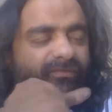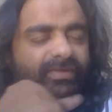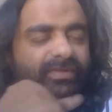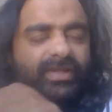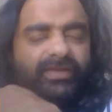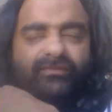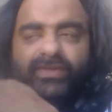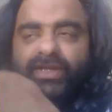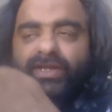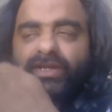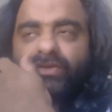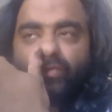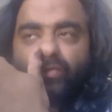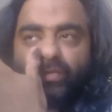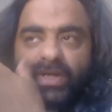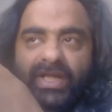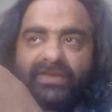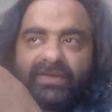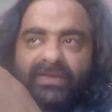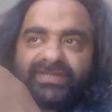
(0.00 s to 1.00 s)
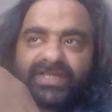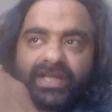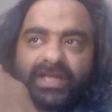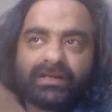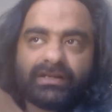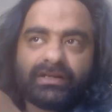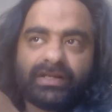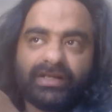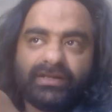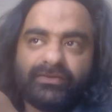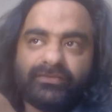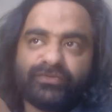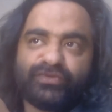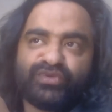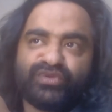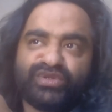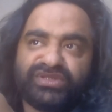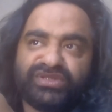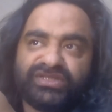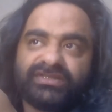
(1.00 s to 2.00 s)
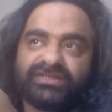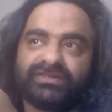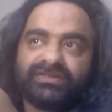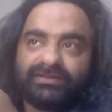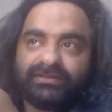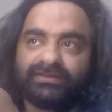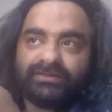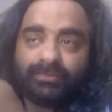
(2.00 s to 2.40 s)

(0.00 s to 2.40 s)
We do have satellite phones,